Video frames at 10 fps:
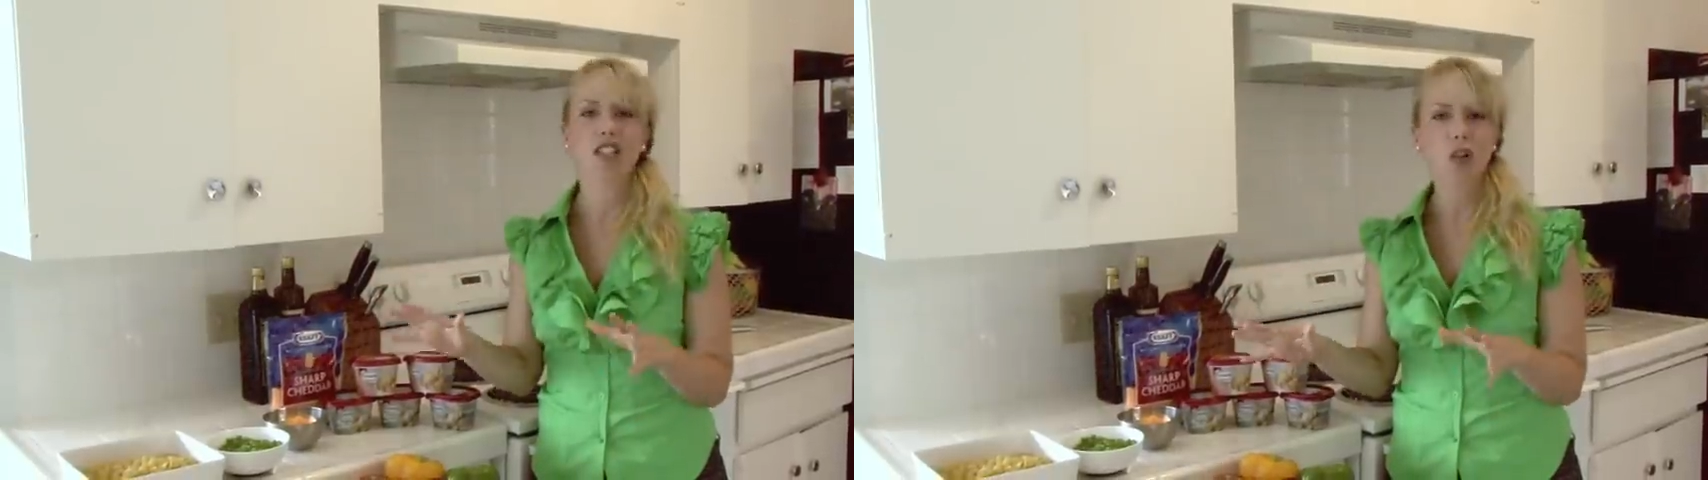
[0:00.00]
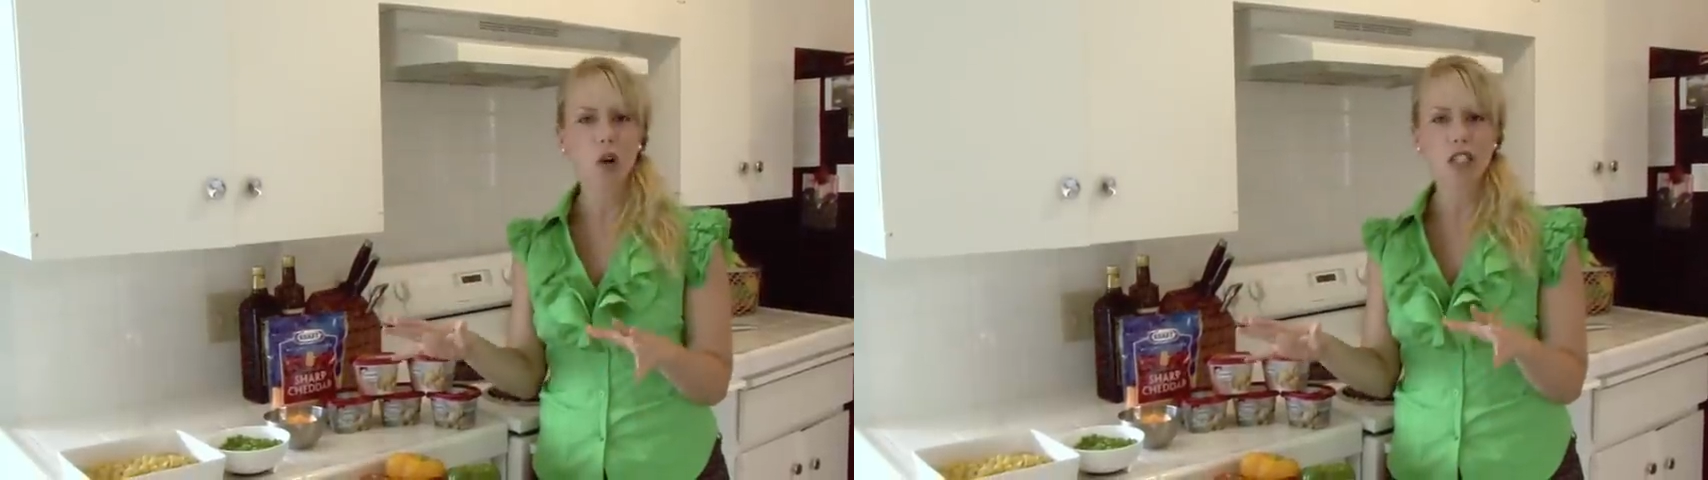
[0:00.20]

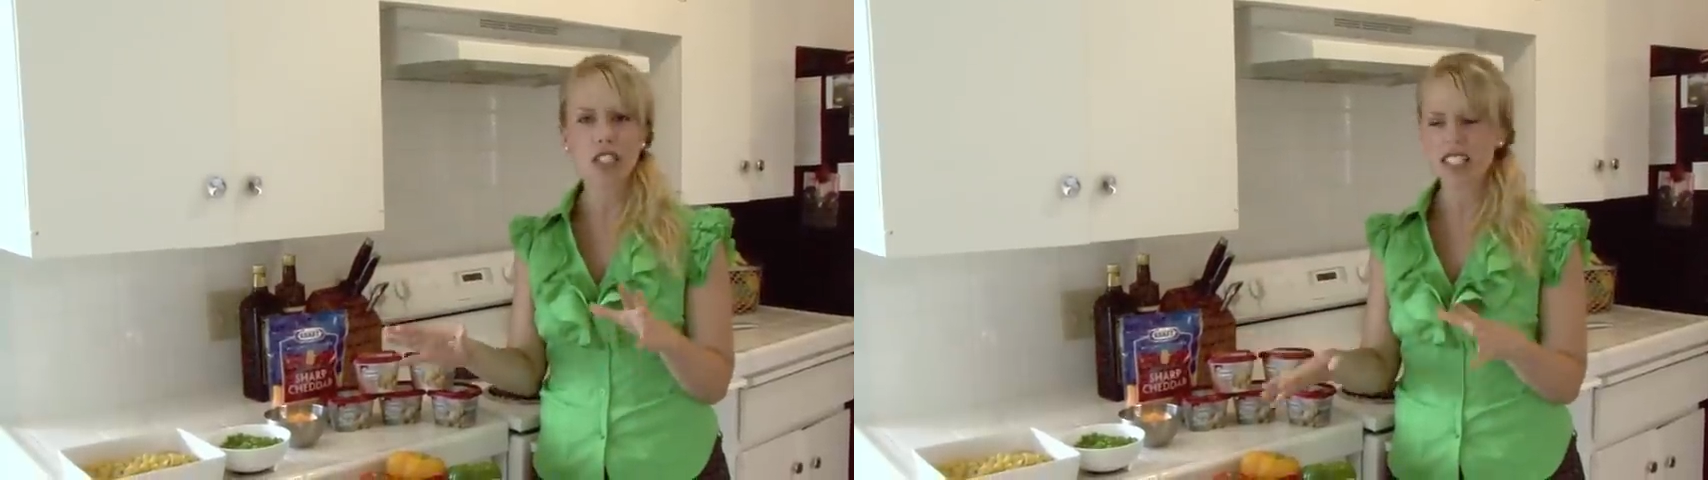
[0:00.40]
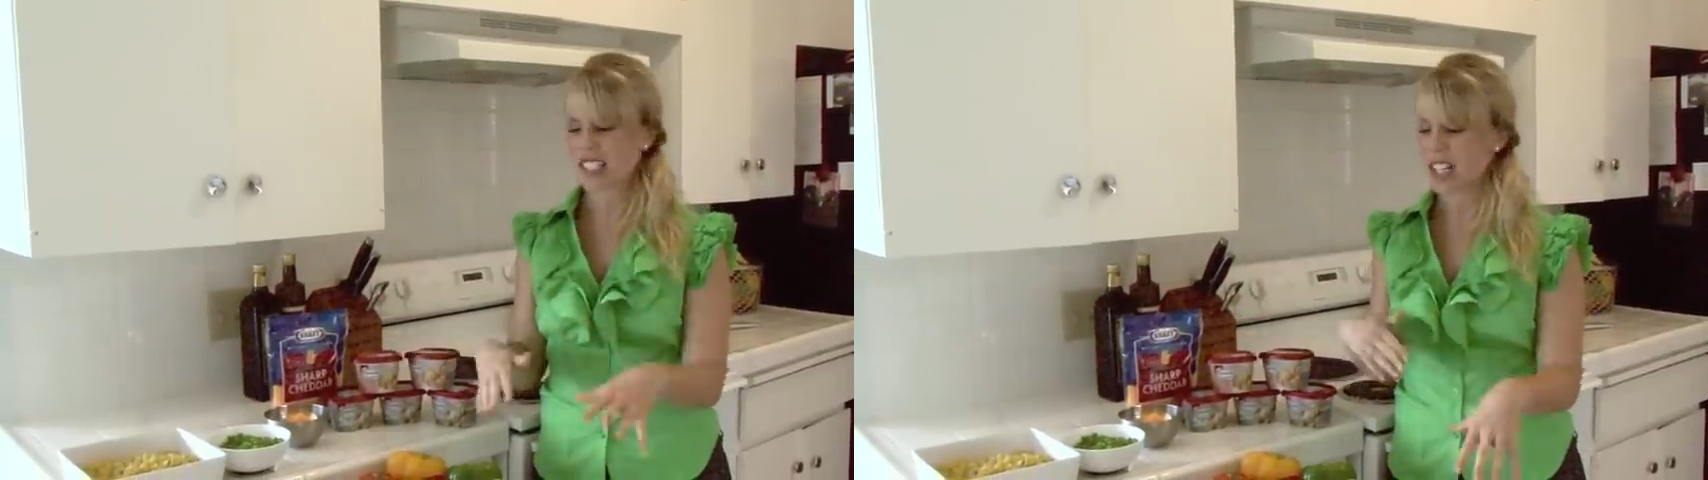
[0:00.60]
is
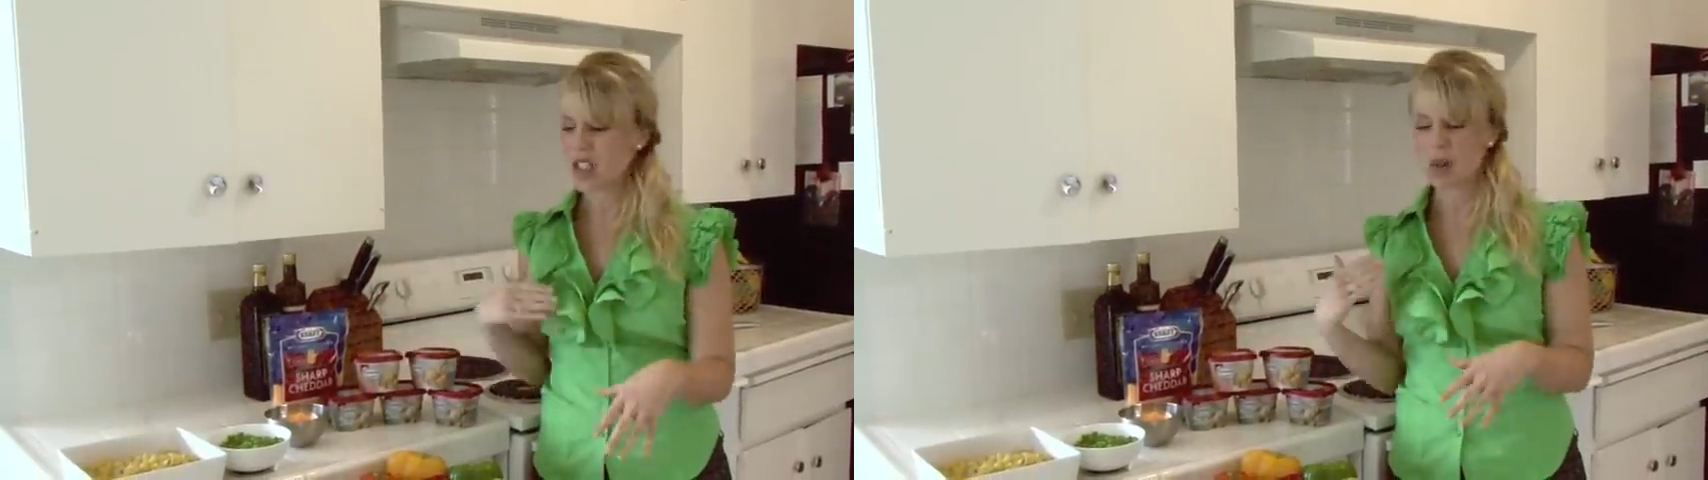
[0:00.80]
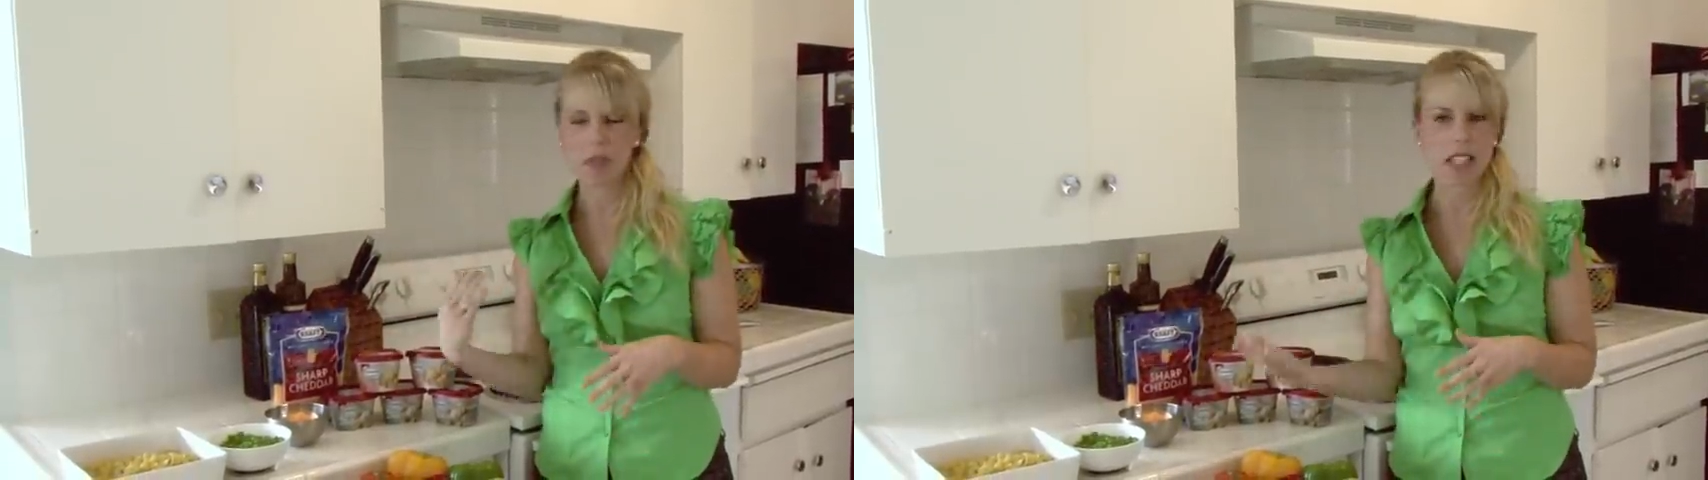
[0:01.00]
gorgeous
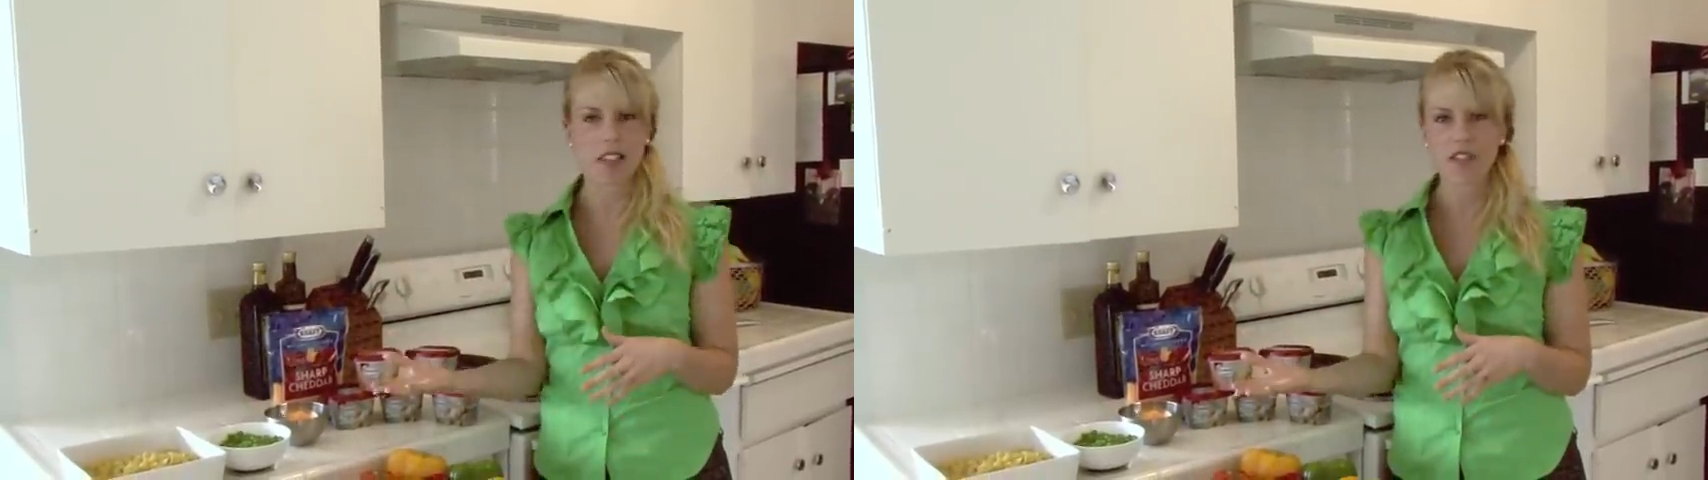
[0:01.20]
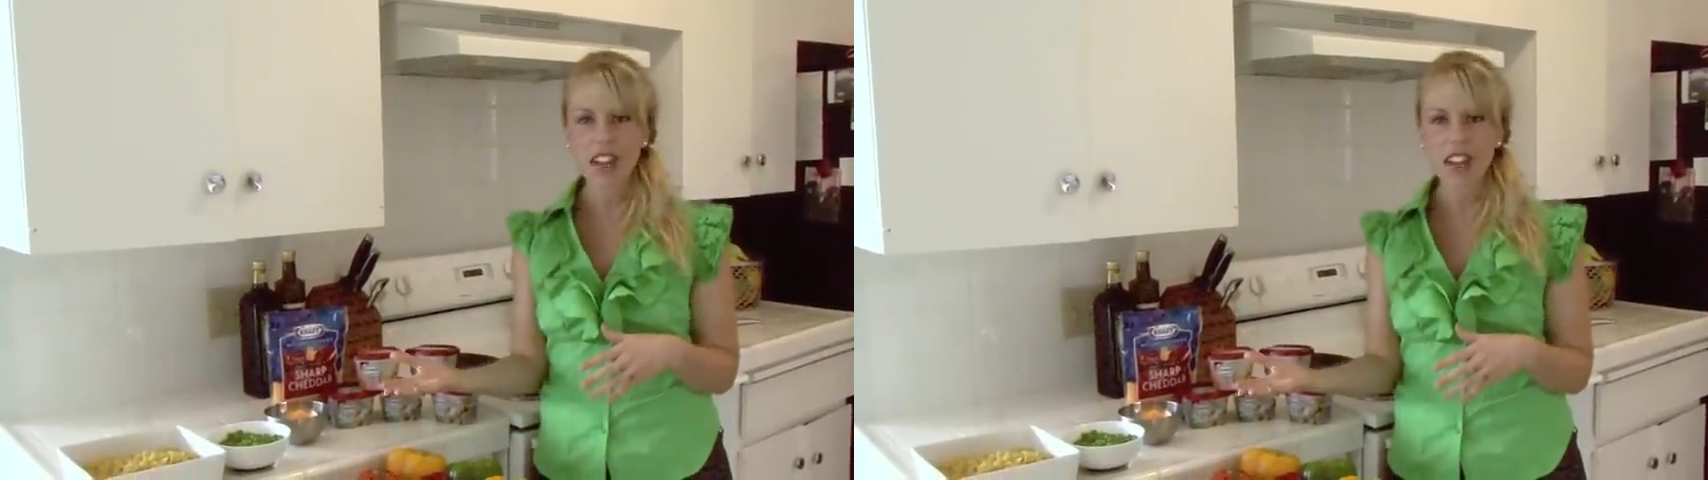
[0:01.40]
next to a piece of